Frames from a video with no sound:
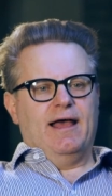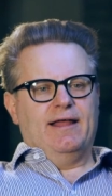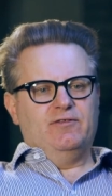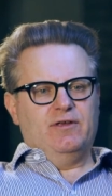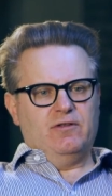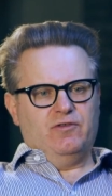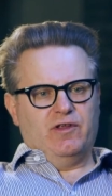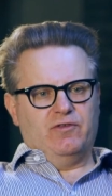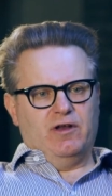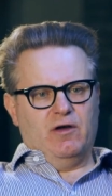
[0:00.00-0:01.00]
until
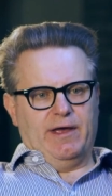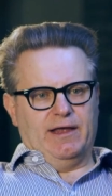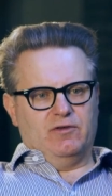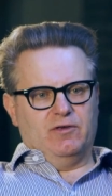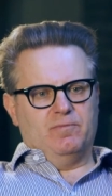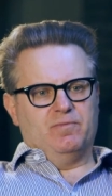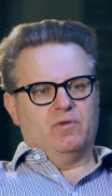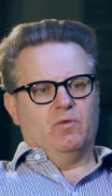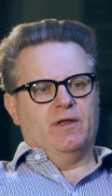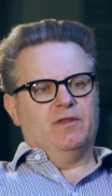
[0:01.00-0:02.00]
1608,
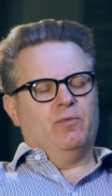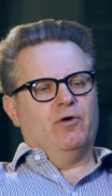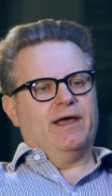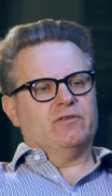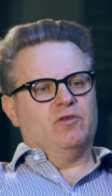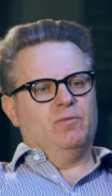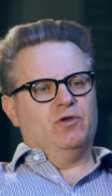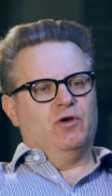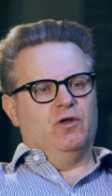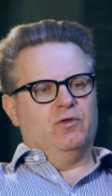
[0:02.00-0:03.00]
when the boy actors
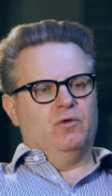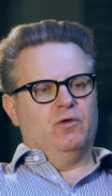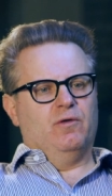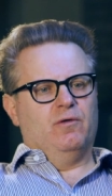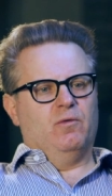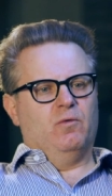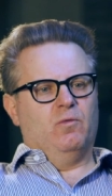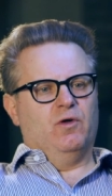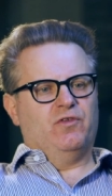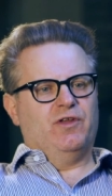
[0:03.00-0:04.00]
put on
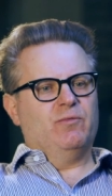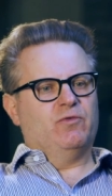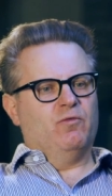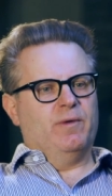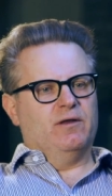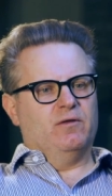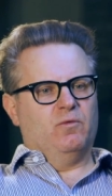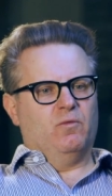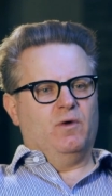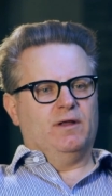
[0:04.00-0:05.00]
what seems to have
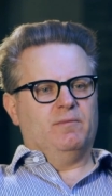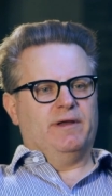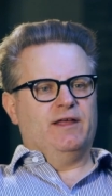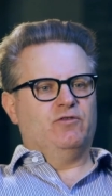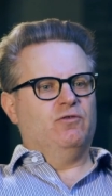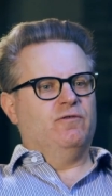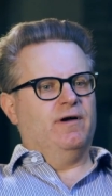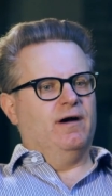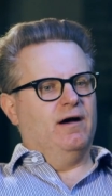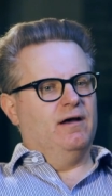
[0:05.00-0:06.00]
been one play too
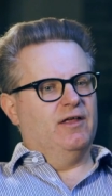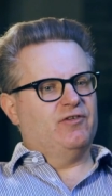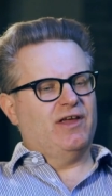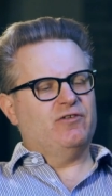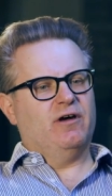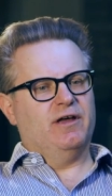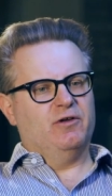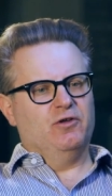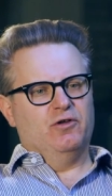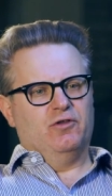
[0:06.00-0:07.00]
far, a
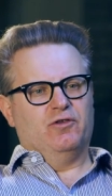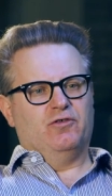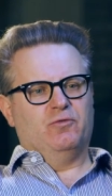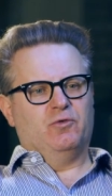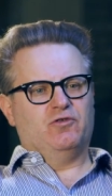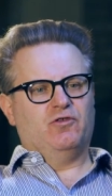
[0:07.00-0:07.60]
satire that was